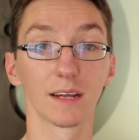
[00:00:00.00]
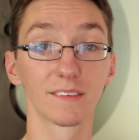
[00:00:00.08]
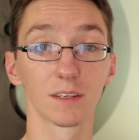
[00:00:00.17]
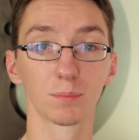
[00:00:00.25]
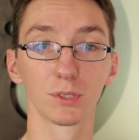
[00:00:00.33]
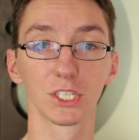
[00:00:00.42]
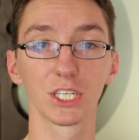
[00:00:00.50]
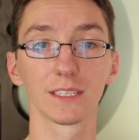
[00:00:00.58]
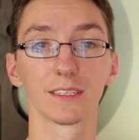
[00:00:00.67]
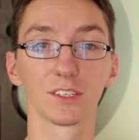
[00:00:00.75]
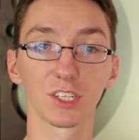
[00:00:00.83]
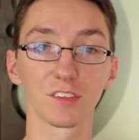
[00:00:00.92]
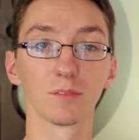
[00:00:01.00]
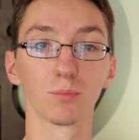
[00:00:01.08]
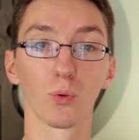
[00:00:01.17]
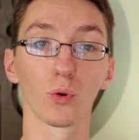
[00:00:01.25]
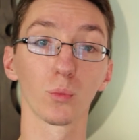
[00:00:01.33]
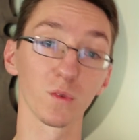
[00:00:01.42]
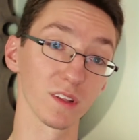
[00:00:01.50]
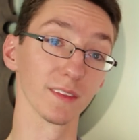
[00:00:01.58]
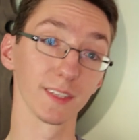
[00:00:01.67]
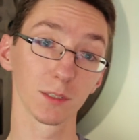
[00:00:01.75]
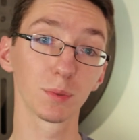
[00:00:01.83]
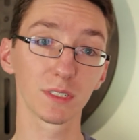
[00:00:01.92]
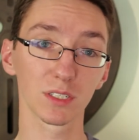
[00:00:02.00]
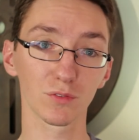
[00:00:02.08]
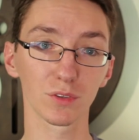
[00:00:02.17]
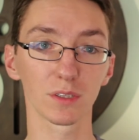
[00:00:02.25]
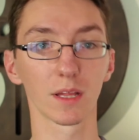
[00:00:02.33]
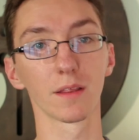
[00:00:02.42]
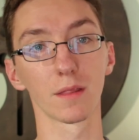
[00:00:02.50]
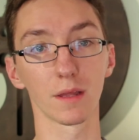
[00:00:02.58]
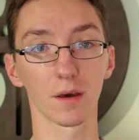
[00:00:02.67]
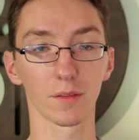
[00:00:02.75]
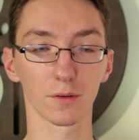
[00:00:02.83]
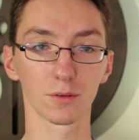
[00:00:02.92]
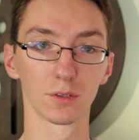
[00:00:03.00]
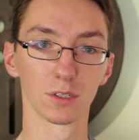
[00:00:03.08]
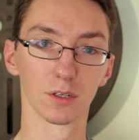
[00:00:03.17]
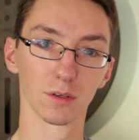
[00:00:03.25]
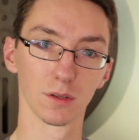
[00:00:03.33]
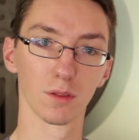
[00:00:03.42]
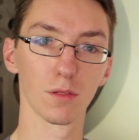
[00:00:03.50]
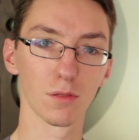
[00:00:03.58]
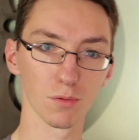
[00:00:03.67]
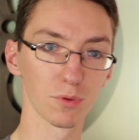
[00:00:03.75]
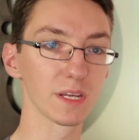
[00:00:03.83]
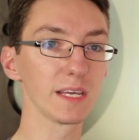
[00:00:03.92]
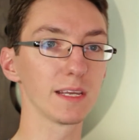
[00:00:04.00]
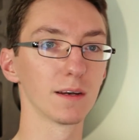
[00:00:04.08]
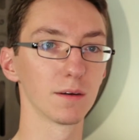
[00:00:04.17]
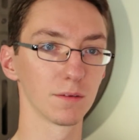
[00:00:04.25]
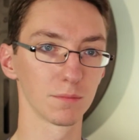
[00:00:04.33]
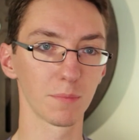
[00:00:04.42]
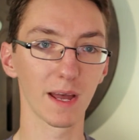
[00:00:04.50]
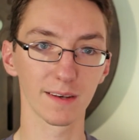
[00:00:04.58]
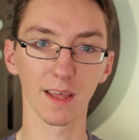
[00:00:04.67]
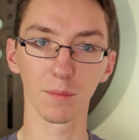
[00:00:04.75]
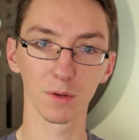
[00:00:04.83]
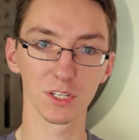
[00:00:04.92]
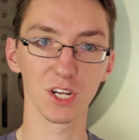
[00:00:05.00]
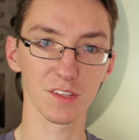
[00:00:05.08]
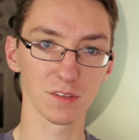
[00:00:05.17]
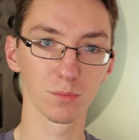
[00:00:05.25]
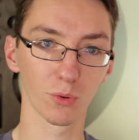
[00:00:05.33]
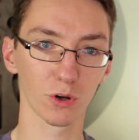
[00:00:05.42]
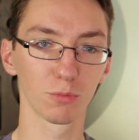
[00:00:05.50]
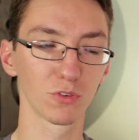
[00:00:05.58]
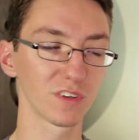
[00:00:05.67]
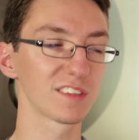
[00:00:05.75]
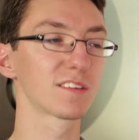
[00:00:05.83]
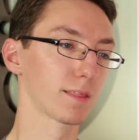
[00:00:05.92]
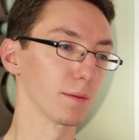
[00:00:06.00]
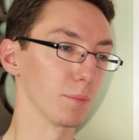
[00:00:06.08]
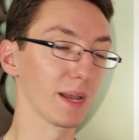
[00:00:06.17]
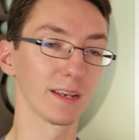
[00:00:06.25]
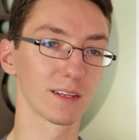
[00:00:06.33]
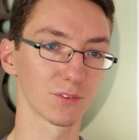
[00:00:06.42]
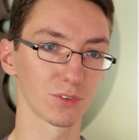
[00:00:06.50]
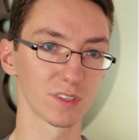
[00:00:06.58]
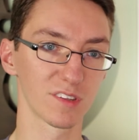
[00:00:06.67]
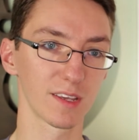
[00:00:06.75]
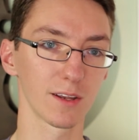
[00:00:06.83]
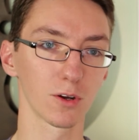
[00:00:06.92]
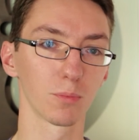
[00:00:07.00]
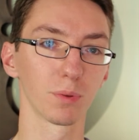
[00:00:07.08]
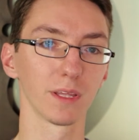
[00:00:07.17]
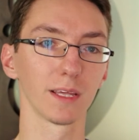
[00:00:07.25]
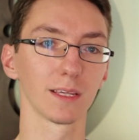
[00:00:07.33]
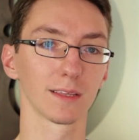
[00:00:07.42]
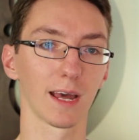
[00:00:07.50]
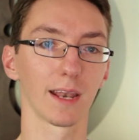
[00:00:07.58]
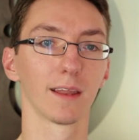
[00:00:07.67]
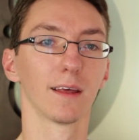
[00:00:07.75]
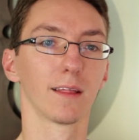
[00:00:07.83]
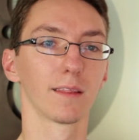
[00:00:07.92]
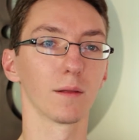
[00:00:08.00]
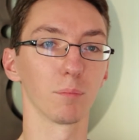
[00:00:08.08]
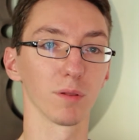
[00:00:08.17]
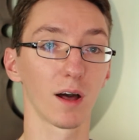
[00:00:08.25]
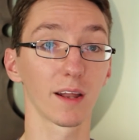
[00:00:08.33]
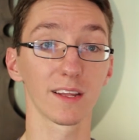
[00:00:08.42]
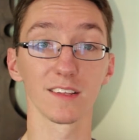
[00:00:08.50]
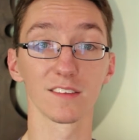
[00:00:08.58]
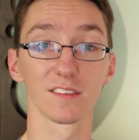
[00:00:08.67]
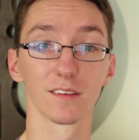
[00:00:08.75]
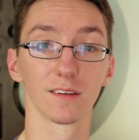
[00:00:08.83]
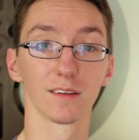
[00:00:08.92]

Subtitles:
I did appreciate that Jason Bourne was a little bit different than the other 3 Matt Damon Jason Bourne movies. The main difference here being that the plot is